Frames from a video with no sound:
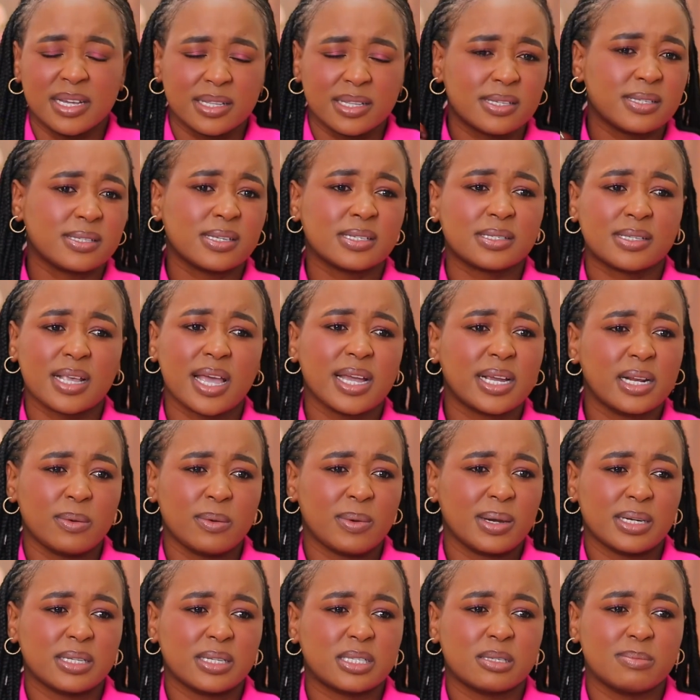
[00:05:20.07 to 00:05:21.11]
This is exactly
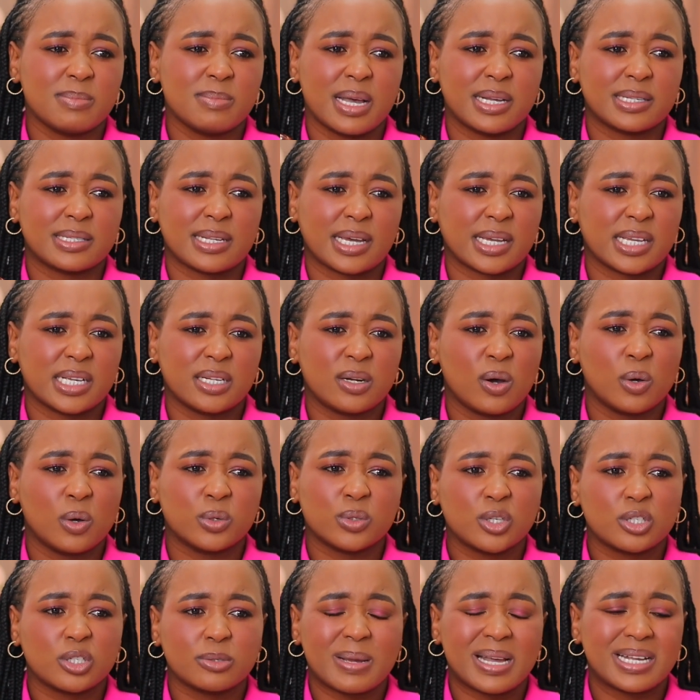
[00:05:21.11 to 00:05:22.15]
what it smells like. It
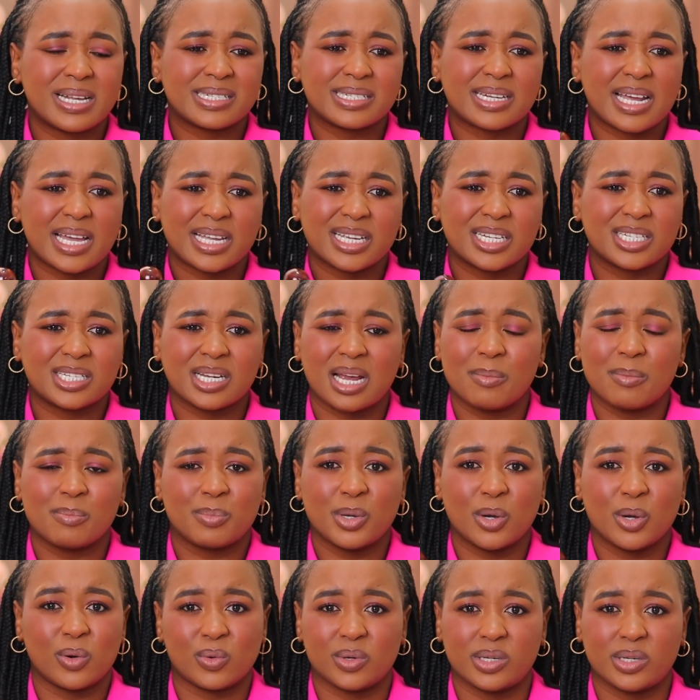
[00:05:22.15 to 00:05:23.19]
also smells like
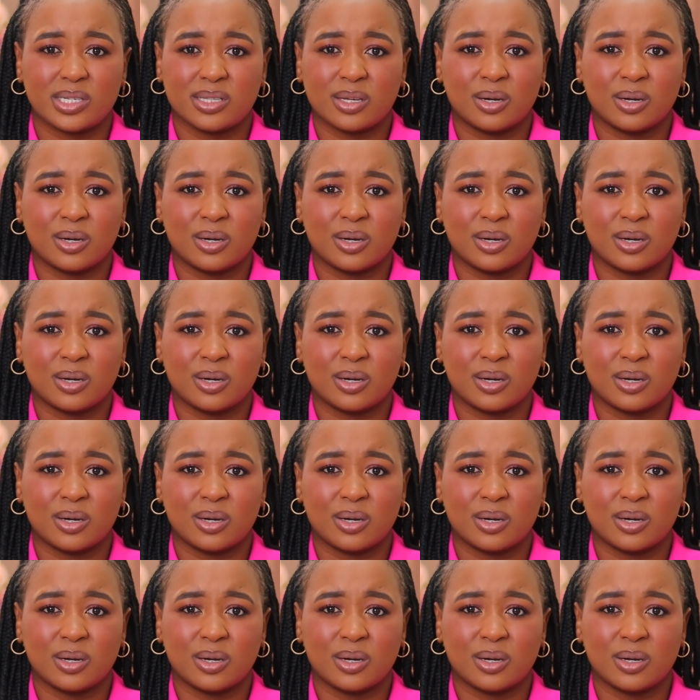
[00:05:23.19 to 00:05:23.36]
Champion,